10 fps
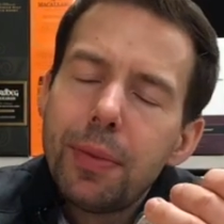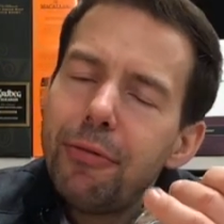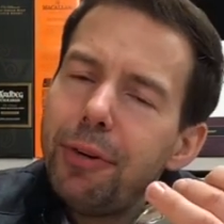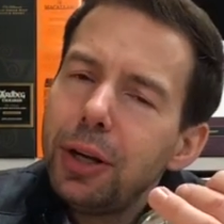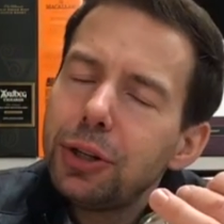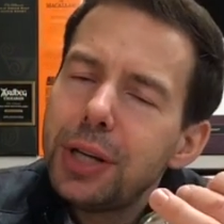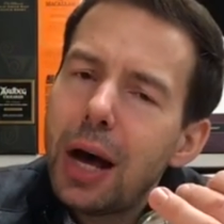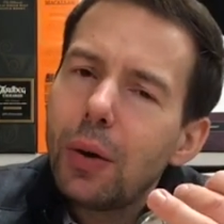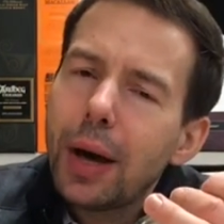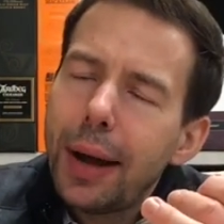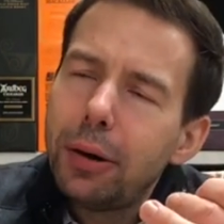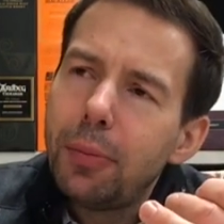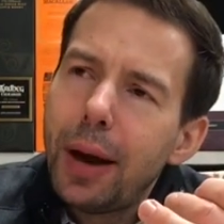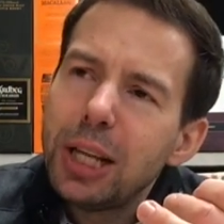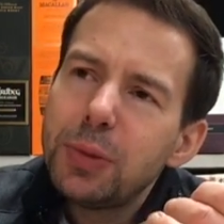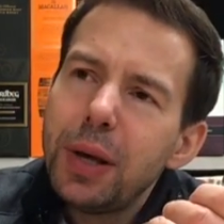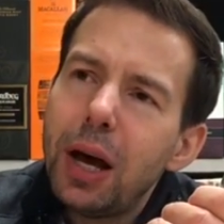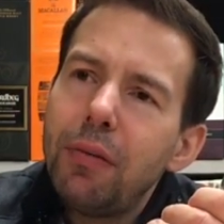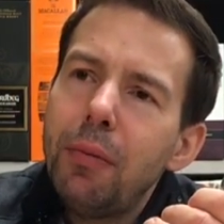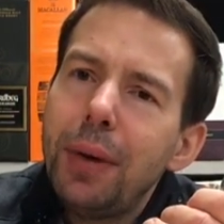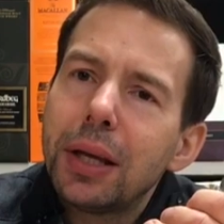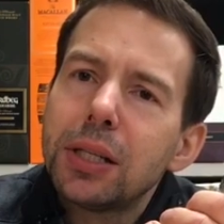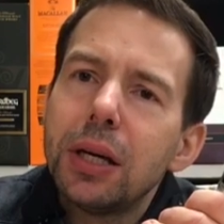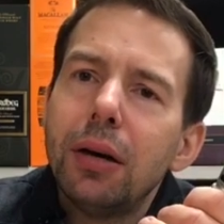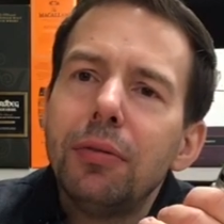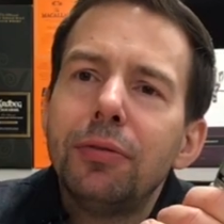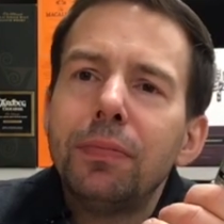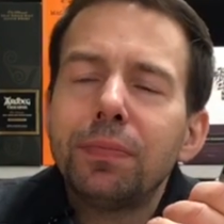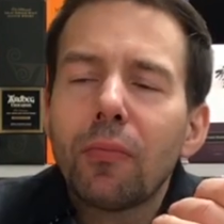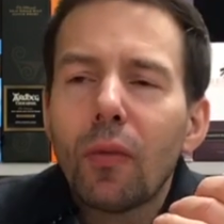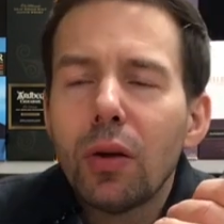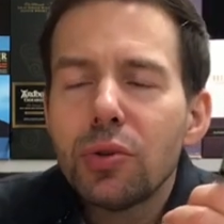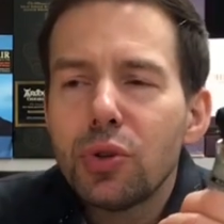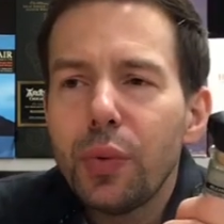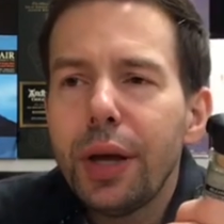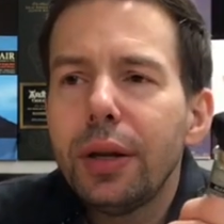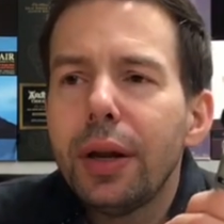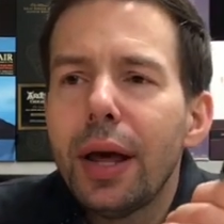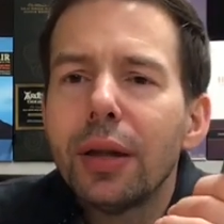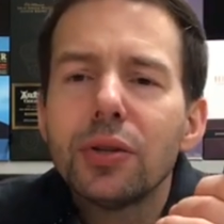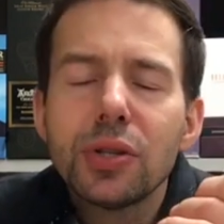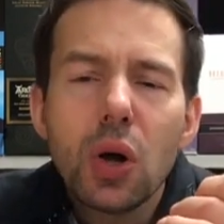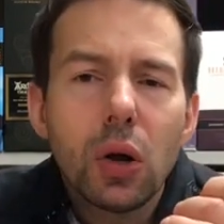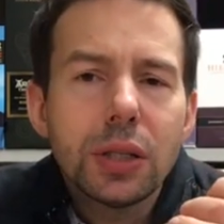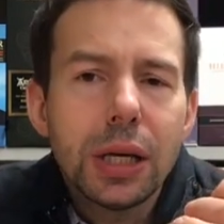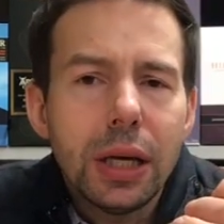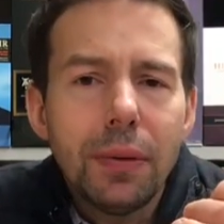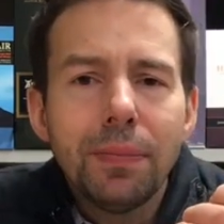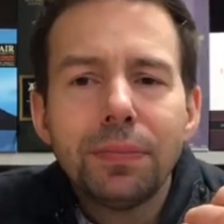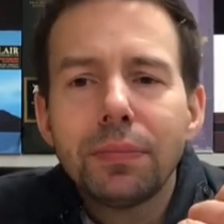The finish now kind of reminds me of a mix of sweet and salty,